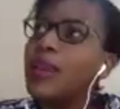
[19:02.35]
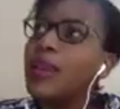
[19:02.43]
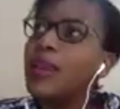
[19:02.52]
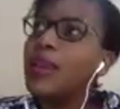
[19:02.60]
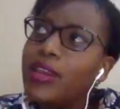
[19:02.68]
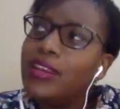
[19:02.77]
like,
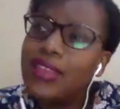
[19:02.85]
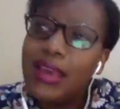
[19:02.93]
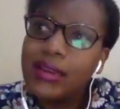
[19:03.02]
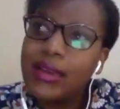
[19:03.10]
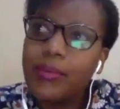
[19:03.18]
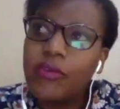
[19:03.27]
but where
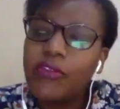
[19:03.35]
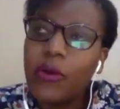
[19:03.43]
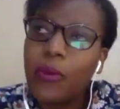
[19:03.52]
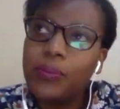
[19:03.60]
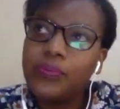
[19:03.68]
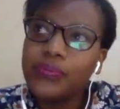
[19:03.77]
did that come
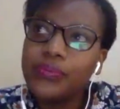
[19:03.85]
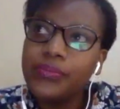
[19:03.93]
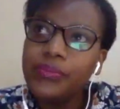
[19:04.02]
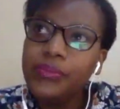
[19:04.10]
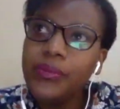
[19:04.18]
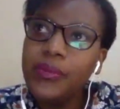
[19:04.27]
from?
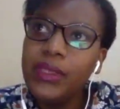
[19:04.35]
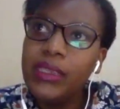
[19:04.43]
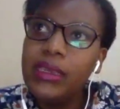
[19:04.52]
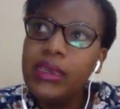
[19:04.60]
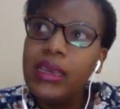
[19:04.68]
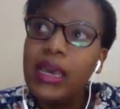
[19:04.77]

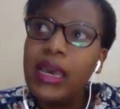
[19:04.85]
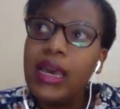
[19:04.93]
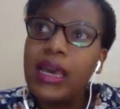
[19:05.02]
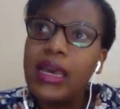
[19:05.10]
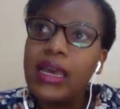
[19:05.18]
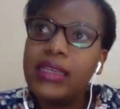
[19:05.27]

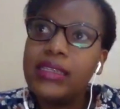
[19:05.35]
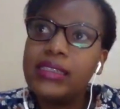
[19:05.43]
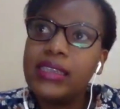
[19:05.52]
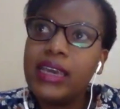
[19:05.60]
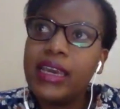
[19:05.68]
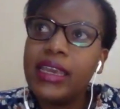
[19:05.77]

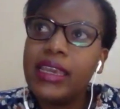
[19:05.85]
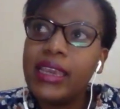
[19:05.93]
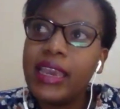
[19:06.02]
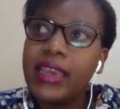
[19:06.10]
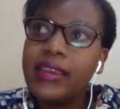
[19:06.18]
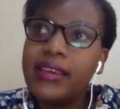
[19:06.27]
And
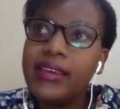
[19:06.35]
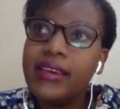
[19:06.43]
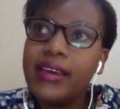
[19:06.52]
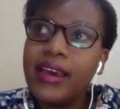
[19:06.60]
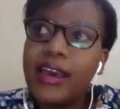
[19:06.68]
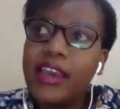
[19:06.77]
I
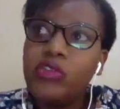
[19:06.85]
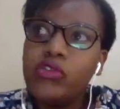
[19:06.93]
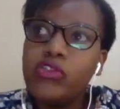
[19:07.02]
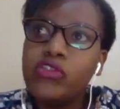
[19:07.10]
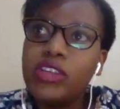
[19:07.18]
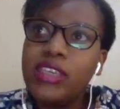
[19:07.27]

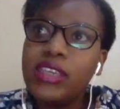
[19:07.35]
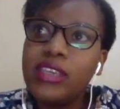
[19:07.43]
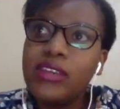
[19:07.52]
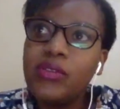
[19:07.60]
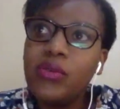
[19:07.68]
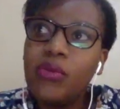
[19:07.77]

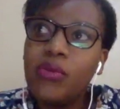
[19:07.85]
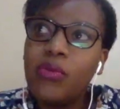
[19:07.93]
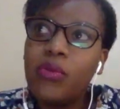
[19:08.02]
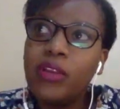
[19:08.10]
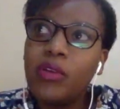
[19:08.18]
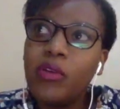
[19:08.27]
usually
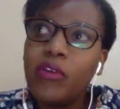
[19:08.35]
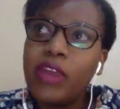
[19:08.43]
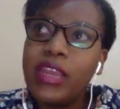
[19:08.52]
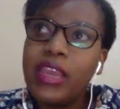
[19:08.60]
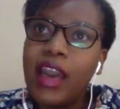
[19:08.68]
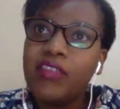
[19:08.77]
will
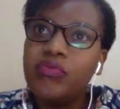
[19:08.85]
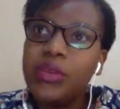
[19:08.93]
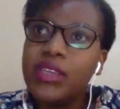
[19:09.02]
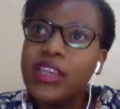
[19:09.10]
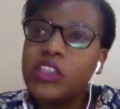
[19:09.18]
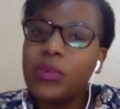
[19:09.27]
already
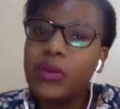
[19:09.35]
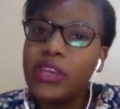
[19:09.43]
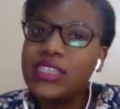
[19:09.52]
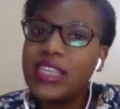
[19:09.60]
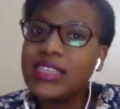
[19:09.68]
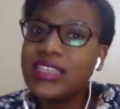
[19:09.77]
have been
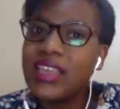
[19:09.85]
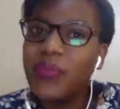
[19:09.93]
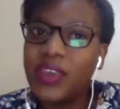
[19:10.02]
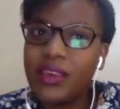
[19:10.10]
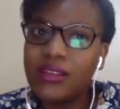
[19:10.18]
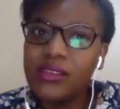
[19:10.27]
experiencing
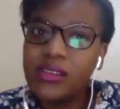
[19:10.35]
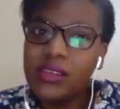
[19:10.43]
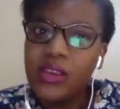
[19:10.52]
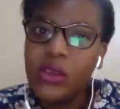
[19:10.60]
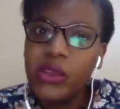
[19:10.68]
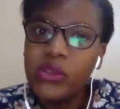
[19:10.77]
something
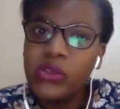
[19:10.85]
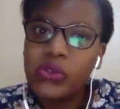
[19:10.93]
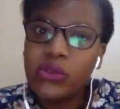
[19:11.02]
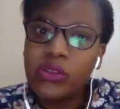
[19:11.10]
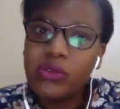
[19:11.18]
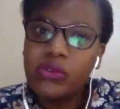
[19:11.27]
else.
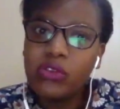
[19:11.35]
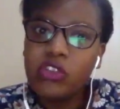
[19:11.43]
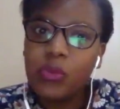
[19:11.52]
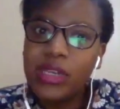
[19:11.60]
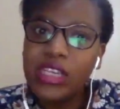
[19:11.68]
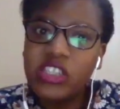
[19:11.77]
So the
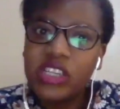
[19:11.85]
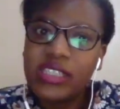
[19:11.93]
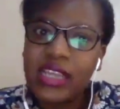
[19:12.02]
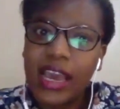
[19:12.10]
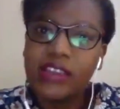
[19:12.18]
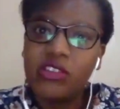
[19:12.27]
social media
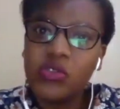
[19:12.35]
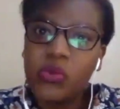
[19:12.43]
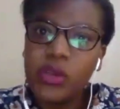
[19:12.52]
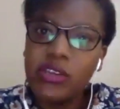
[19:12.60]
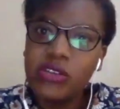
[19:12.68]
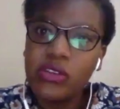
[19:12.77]
just adds
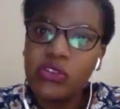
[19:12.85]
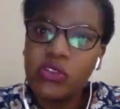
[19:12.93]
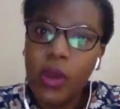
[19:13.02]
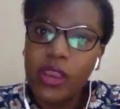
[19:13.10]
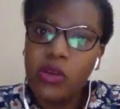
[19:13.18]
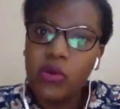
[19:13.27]
to it.
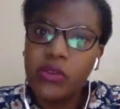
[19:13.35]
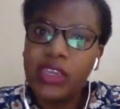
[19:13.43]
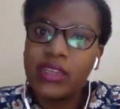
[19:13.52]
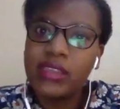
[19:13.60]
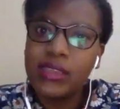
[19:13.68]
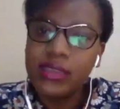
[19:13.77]
So I
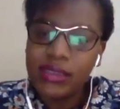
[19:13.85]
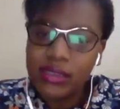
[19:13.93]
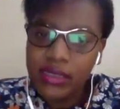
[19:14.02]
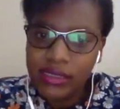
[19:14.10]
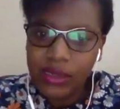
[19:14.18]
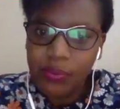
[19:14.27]
know that
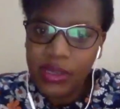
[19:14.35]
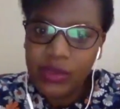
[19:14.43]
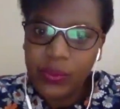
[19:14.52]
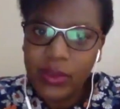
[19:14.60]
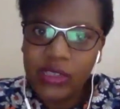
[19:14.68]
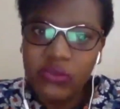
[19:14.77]
it's a
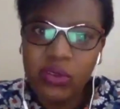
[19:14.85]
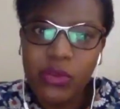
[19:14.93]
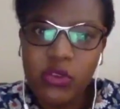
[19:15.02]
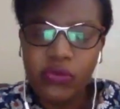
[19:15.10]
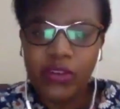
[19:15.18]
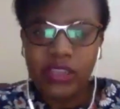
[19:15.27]
better place
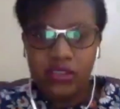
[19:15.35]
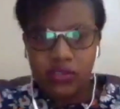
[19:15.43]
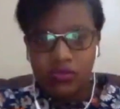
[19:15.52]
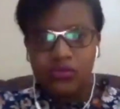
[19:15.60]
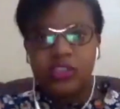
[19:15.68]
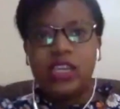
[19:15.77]
for me to
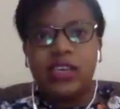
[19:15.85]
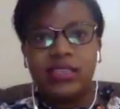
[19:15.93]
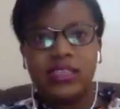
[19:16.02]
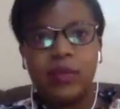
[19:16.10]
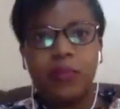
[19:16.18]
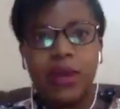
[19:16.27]
first
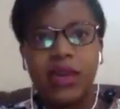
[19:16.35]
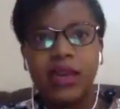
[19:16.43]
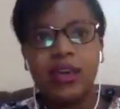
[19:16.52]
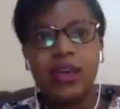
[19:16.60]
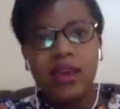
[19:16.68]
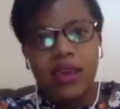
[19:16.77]
take a step
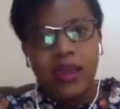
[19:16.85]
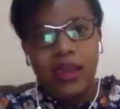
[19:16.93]
back,